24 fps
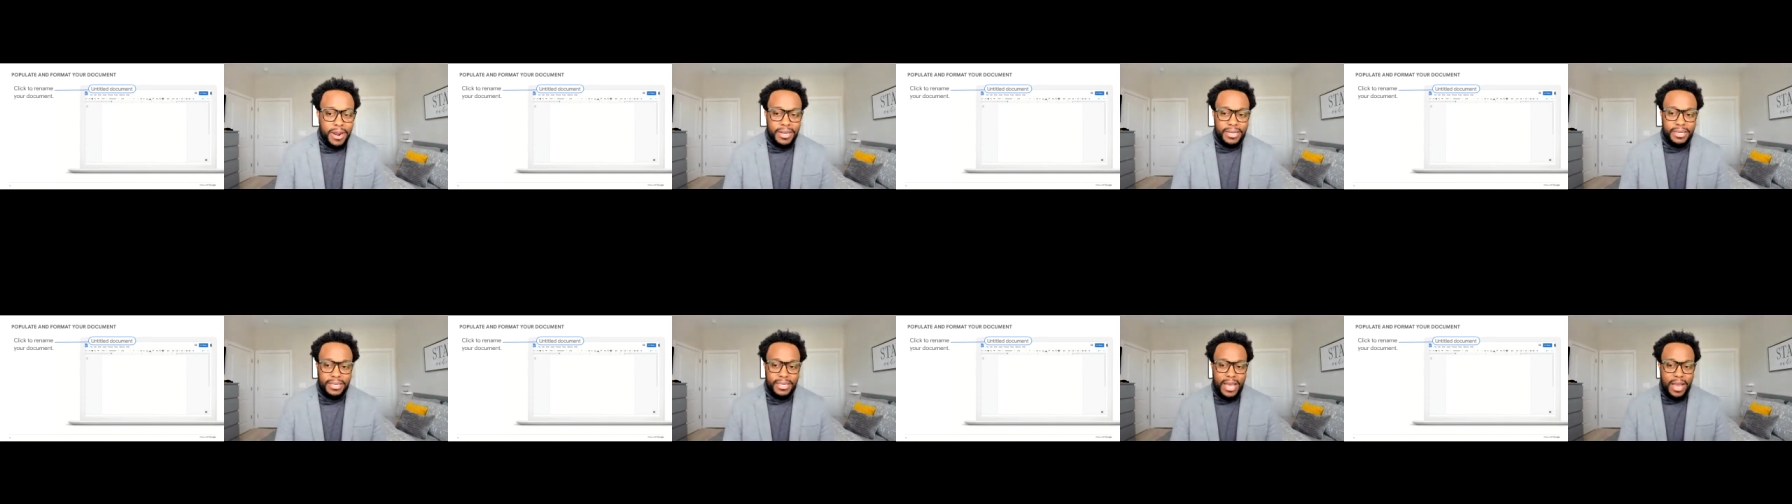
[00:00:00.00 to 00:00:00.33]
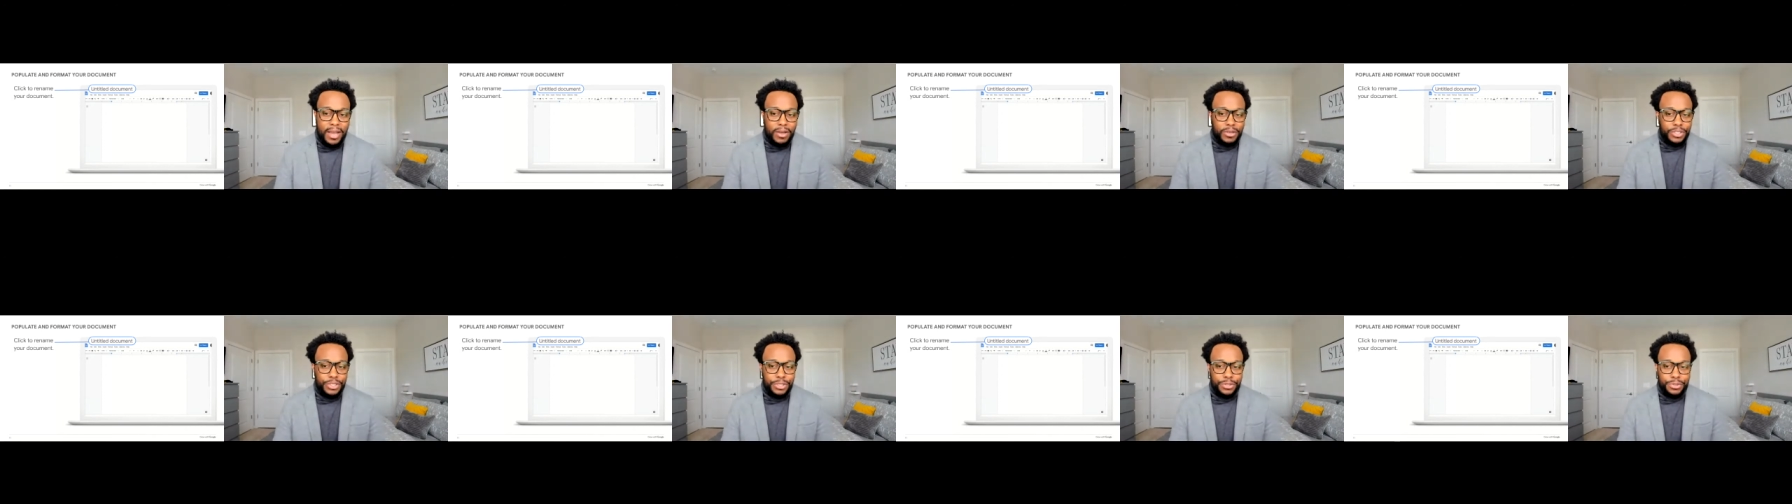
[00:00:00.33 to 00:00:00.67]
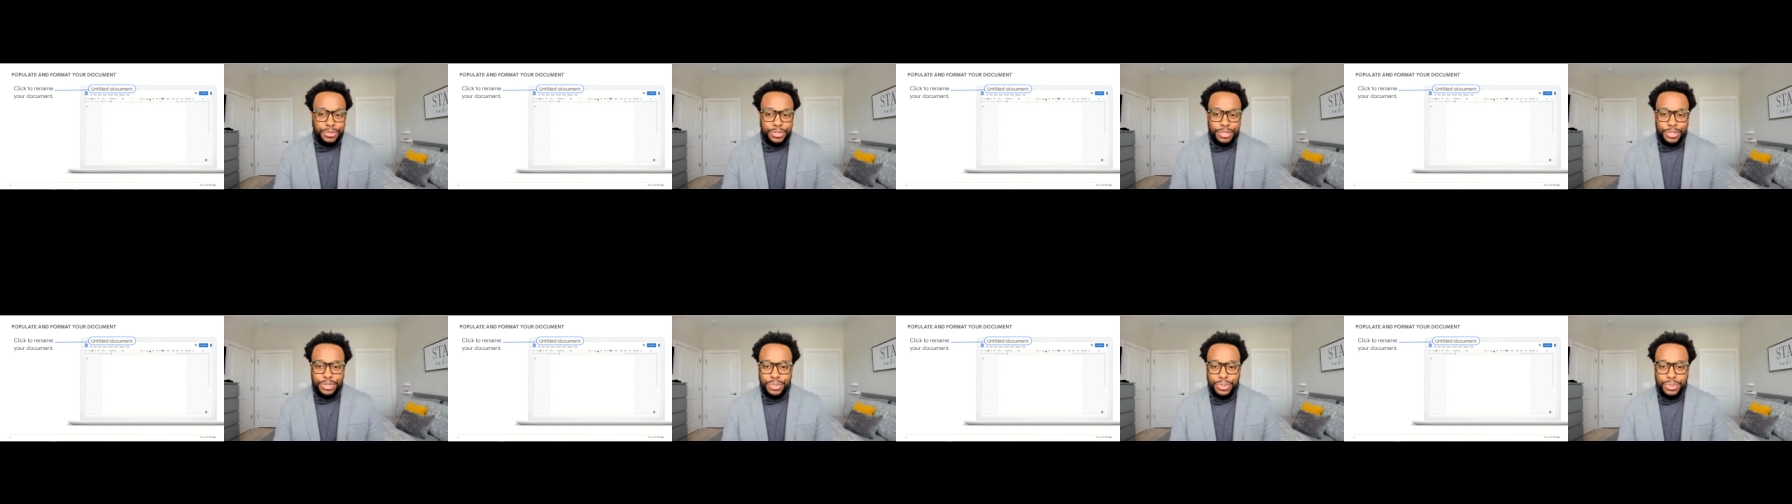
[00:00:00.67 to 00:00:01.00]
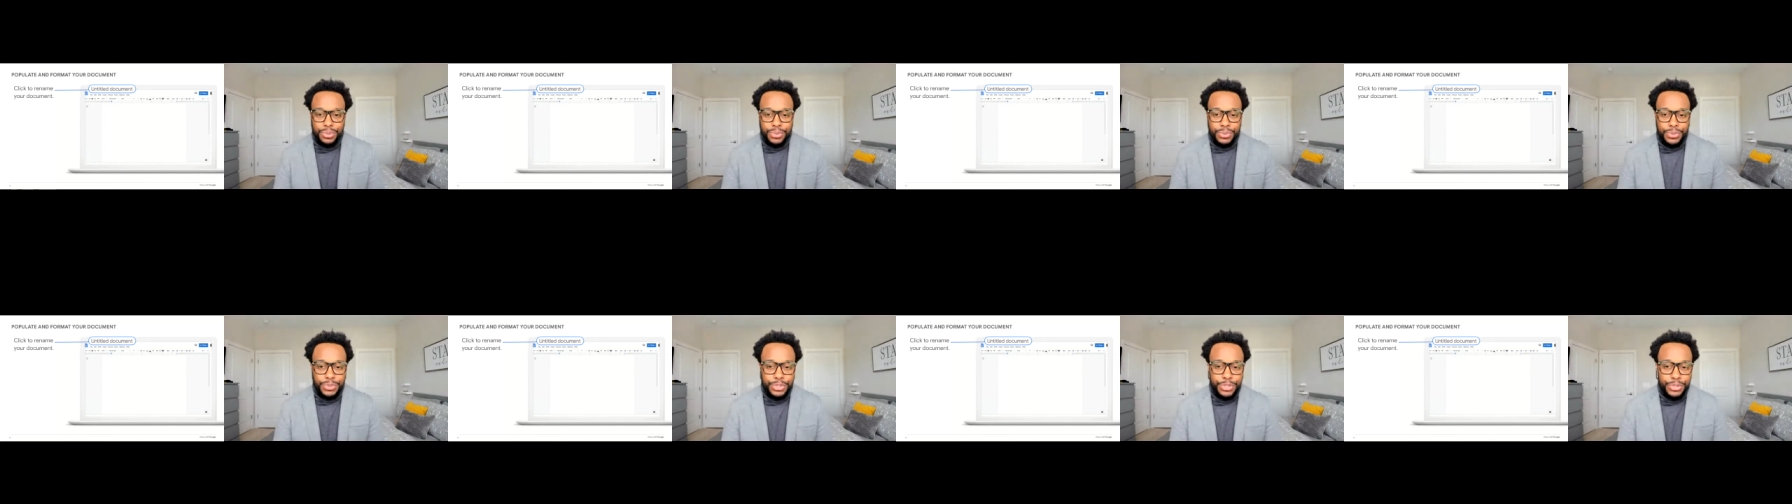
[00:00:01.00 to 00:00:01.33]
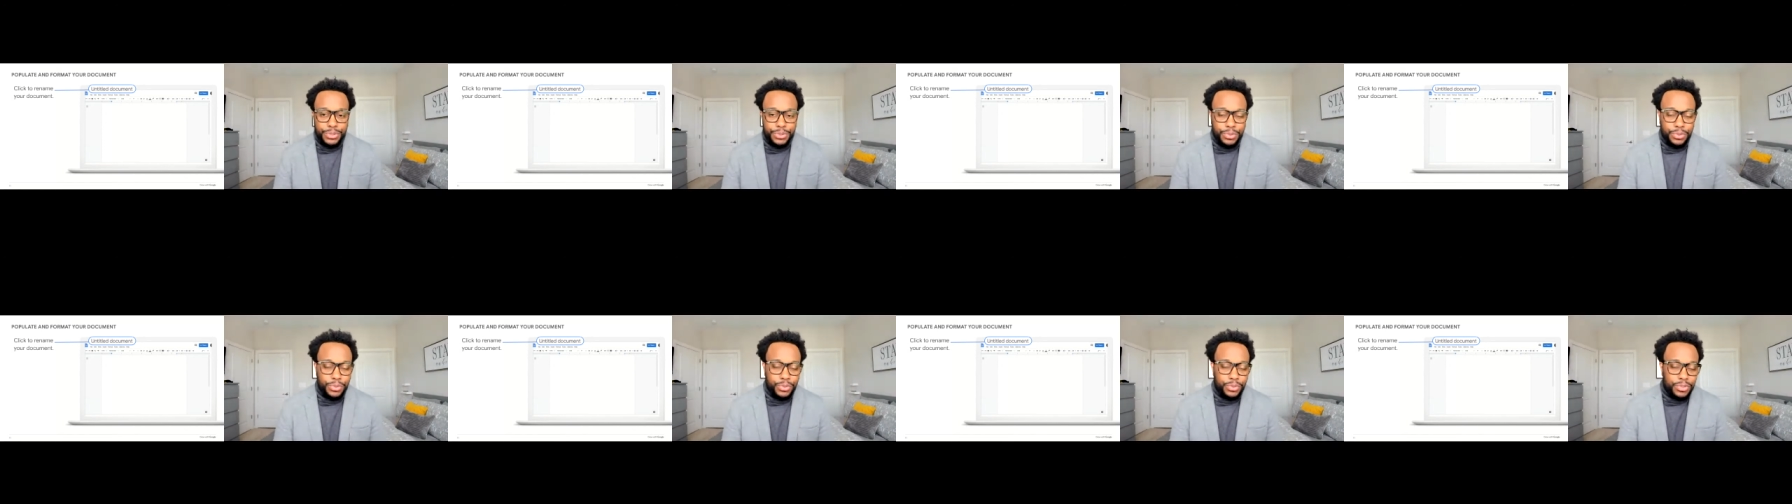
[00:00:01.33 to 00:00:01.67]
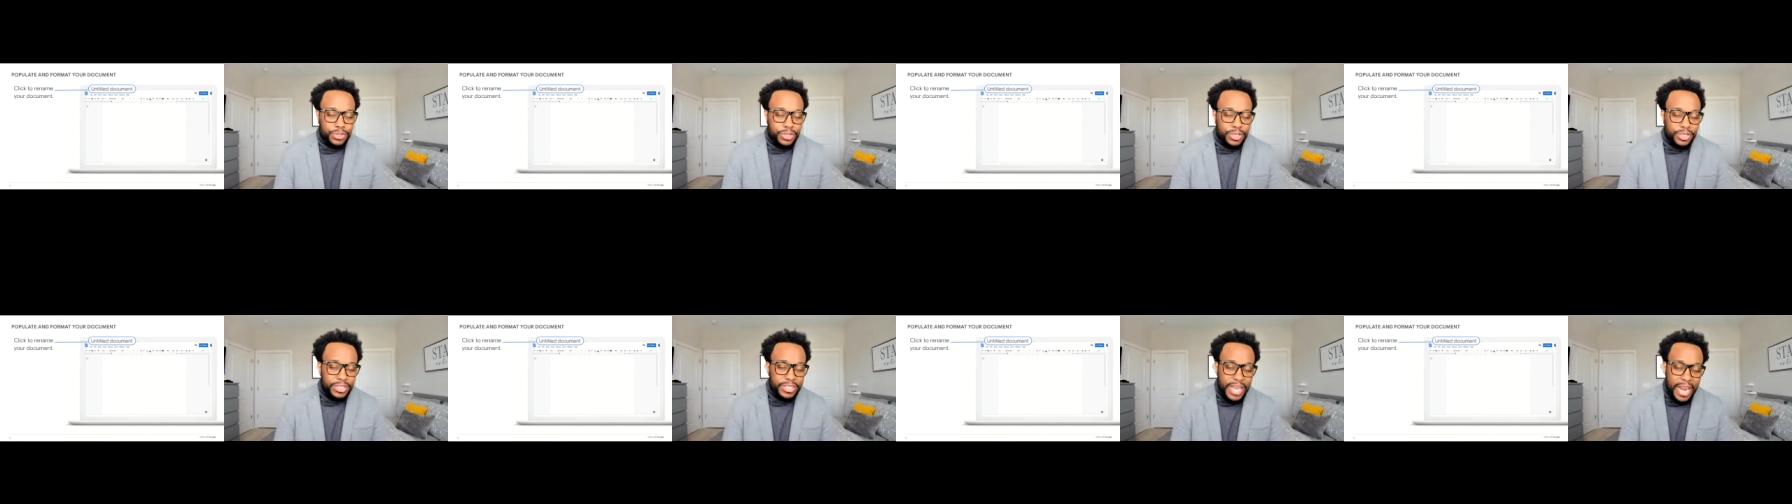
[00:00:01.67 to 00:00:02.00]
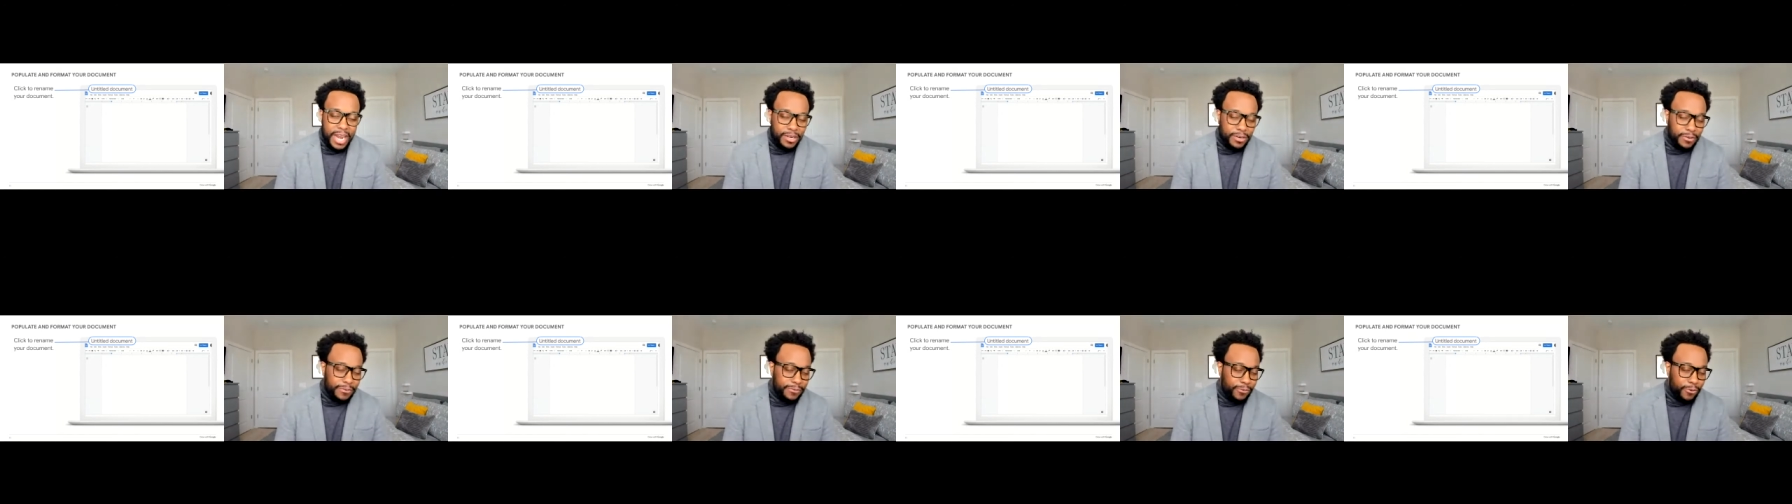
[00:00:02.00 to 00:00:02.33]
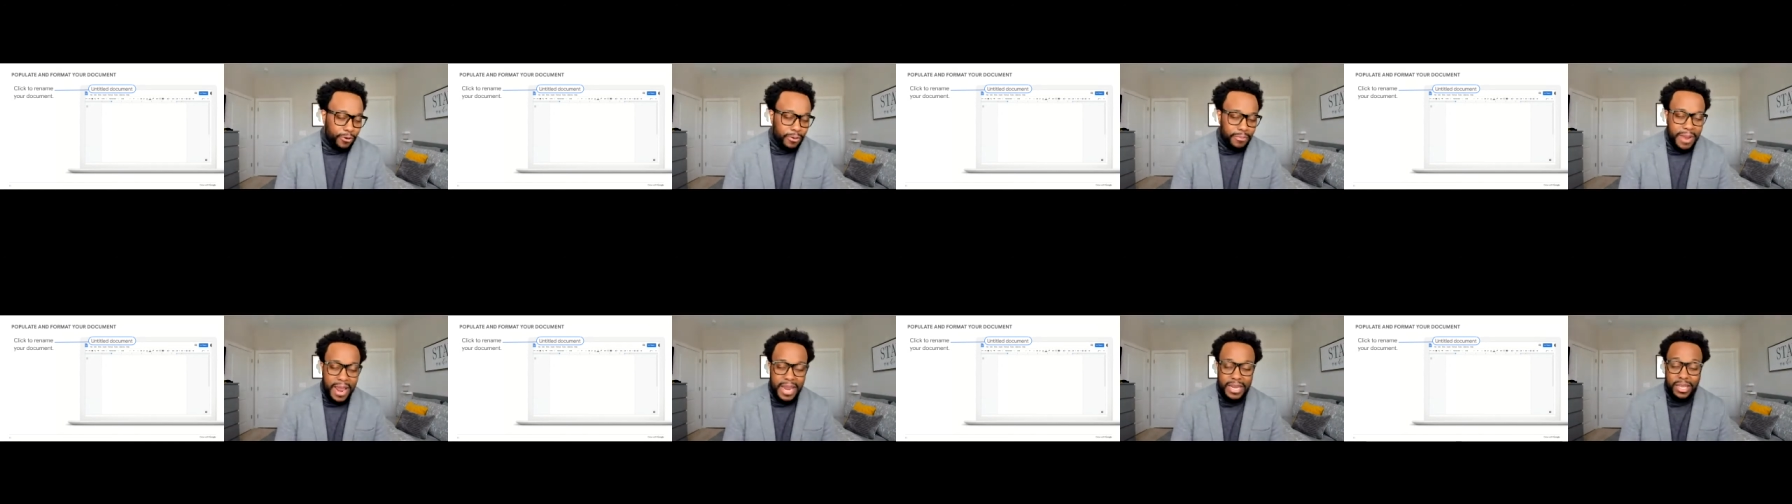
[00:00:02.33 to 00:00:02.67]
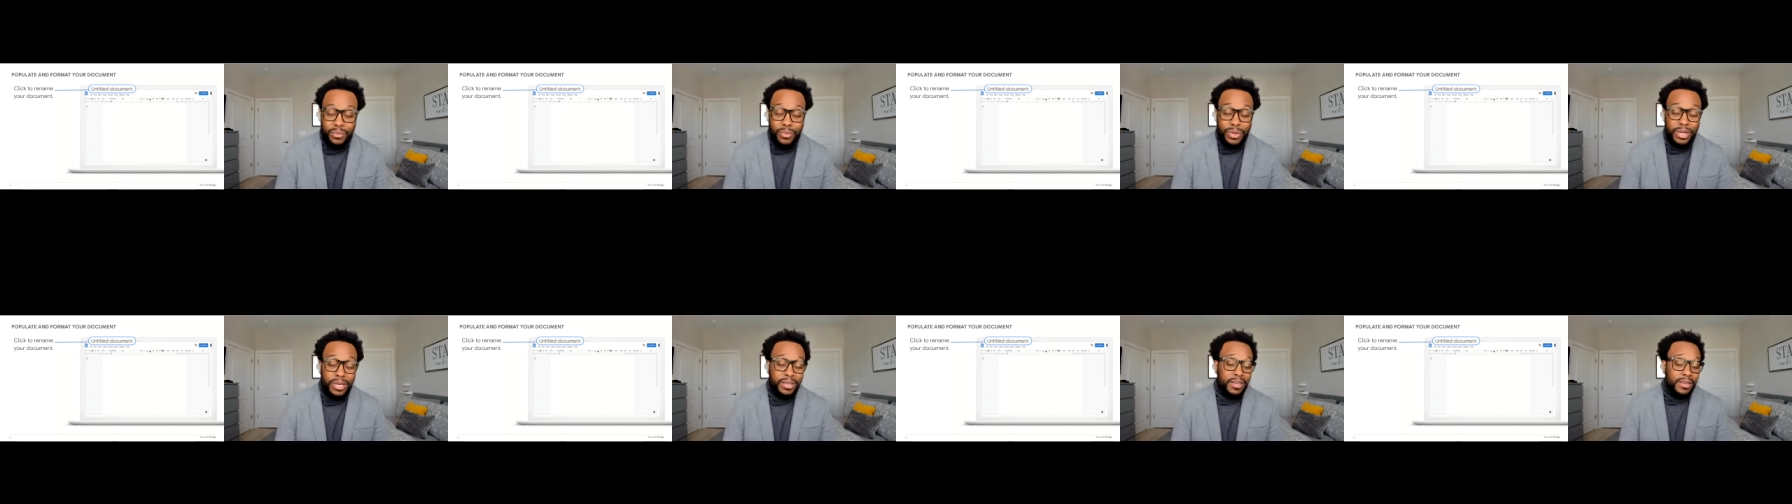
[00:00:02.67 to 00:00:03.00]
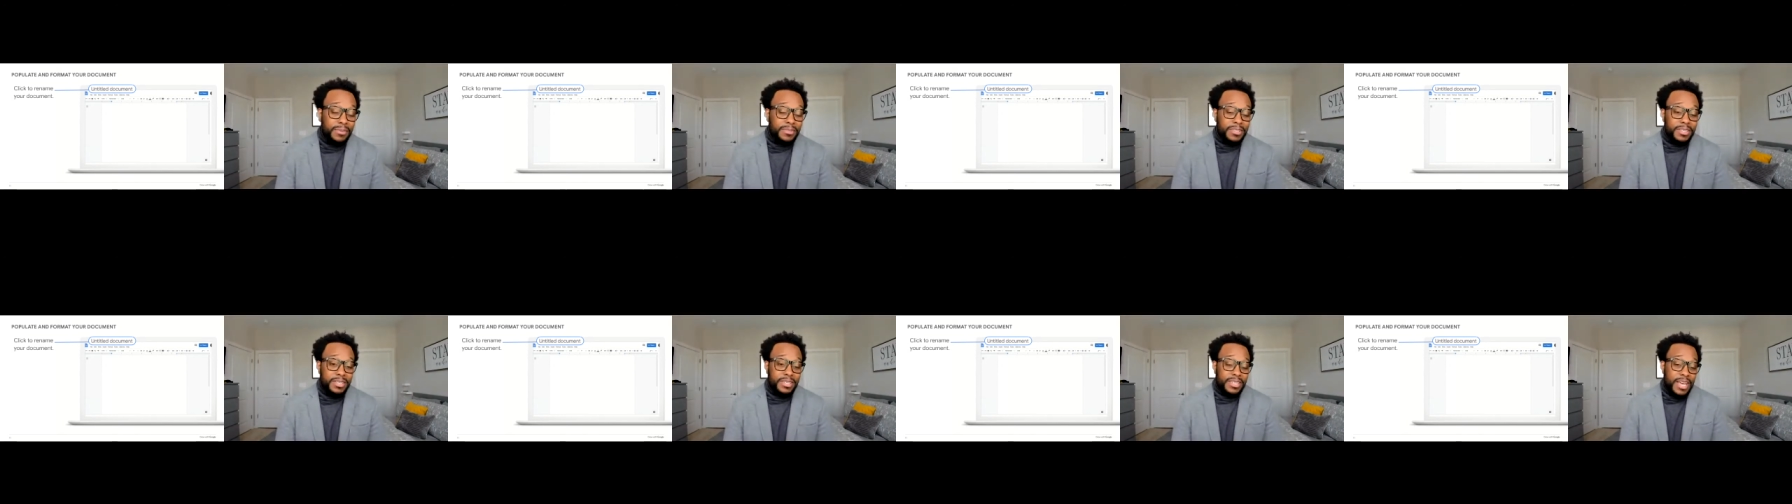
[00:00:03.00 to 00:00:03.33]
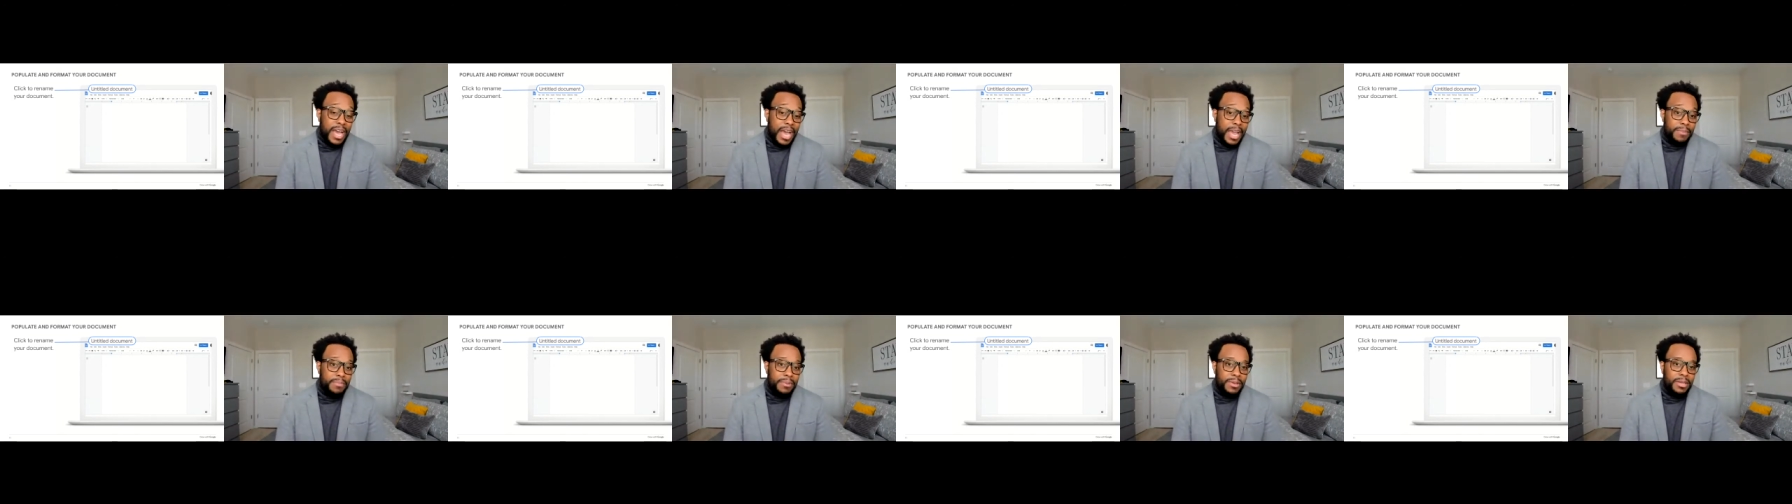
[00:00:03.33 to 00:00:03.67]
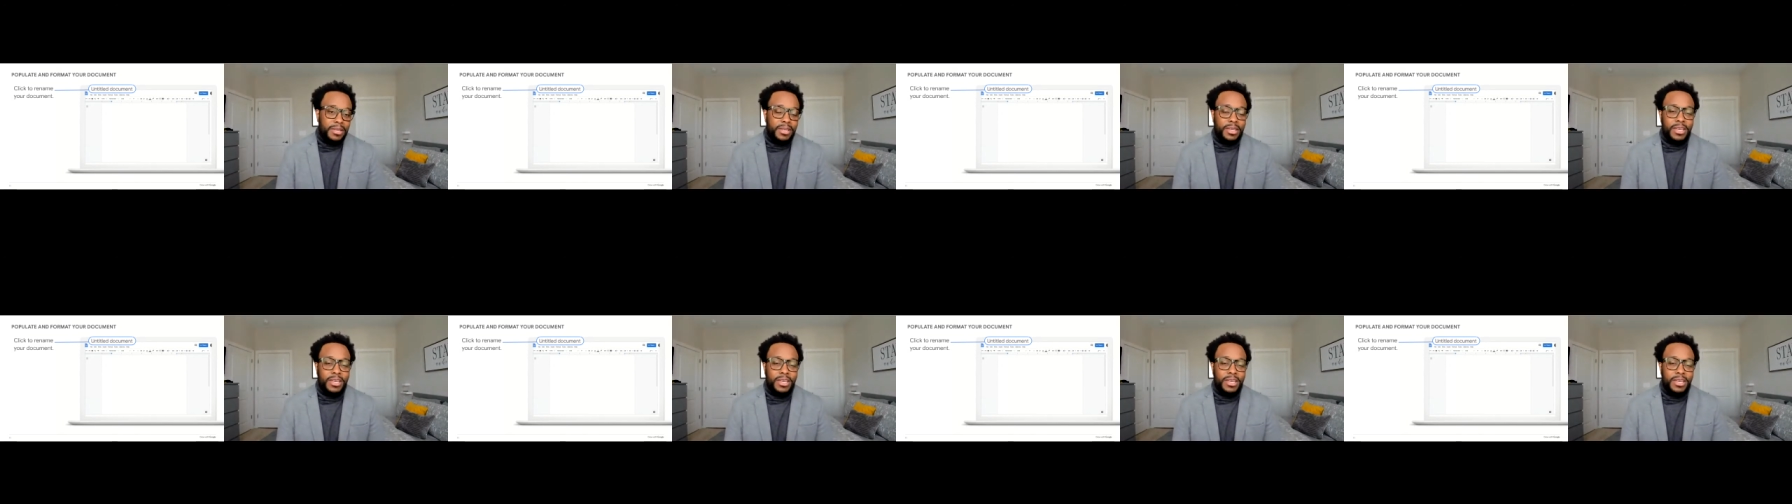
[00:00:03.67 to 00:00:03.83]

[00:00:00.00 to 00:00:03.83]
It allows you to do the standard formatting when it comes to typing.